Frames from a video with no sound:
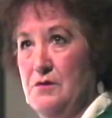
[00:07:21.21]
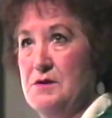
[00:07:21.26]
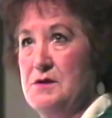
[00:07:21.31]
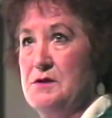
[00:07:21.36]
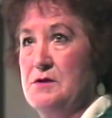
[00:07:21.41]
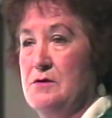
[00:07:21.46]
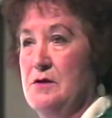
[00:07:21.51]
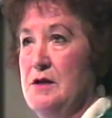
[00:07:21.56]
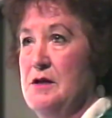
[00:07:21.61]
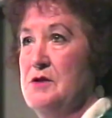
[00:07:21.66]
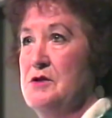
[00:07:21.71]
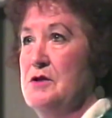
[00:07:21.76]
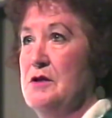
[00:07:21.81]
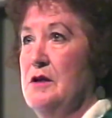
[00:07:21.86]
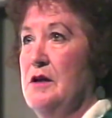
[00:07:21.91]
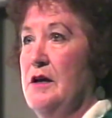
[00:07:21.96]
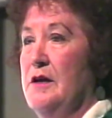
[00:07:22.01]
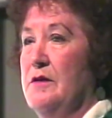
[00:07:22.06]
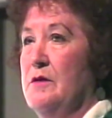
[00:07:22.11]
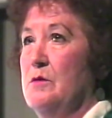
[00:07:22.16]
with this strange
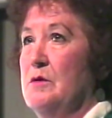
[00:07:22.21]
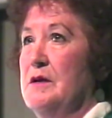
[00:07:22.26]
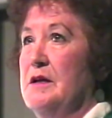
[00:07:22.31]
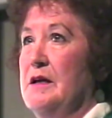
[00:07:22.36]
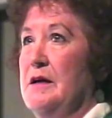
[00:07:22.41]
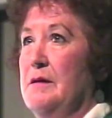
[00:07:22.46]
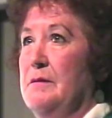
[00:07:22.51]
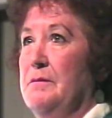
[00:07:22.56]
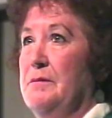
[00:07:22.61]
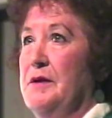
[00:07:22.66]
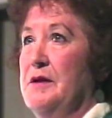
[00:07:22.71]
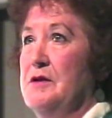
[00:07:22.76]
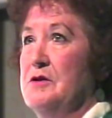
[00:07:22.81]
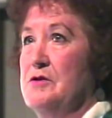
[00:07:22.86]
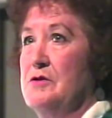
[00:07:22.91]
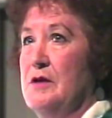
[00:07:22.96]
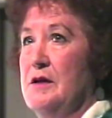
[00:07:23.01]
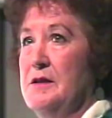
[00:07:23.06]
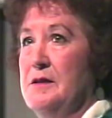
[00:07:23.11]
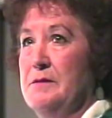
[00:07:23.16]
light that would come
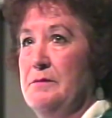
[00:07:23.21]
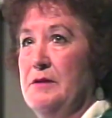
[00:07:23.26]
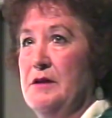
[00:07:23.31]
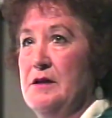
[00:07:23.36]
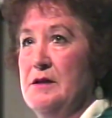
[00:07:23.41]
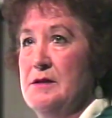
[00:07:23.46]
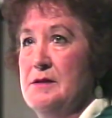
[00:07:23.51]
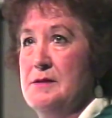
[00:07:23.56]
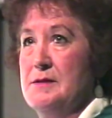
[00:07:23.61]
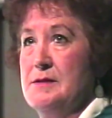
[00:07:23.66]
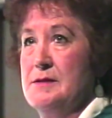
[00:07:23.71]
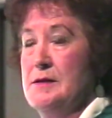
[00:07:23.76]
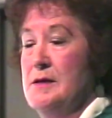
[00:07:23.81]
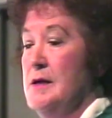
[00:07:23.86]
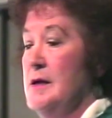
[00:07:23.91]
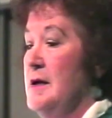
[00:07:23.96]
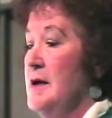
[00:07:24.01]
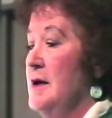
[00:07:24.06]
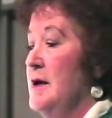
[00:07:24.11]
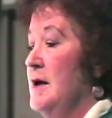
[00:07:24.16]
penetrate the
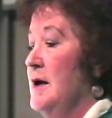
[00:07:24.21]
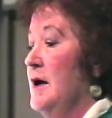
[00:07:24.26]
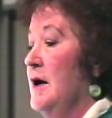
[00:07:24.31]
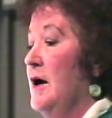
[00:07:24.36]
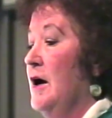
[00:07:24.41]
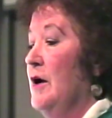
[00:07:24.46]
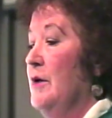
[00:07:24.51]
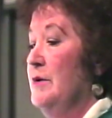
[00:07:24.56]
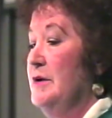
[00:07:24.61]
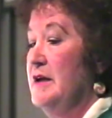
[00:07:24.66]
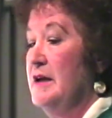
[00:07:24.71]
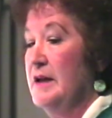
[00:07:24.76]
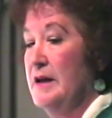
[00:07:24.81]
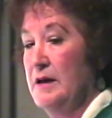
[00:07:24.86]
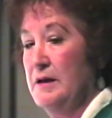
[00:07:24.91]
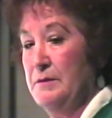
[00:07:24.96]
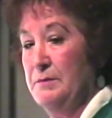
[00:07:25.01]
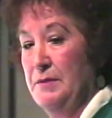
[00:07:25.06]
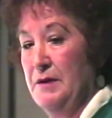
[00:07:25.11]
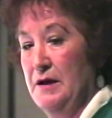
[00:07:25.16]
blinds. I would get
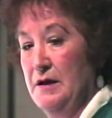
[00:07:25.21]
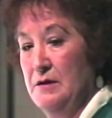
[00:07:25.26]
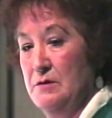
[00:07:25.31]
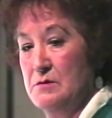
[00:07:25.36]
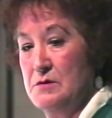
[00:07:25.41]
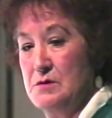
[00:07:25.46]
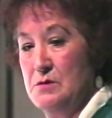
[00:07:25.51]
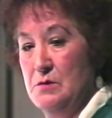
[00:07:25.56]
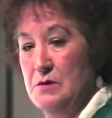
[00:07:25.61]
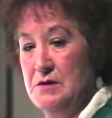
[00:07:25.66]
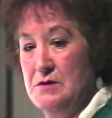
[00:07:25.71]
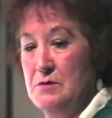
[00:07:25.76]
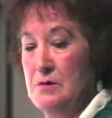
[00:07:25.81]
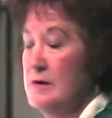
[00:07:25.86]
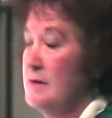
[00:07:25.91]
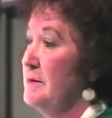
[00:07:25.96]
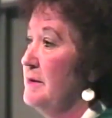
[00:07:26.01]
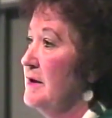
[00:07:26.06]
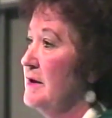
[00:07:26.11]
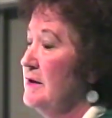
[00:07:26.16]
out of bed, and it was always
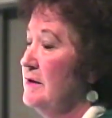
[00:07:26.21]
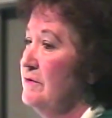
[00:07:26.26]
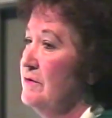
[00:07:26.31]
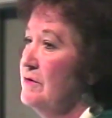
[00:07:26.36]
around about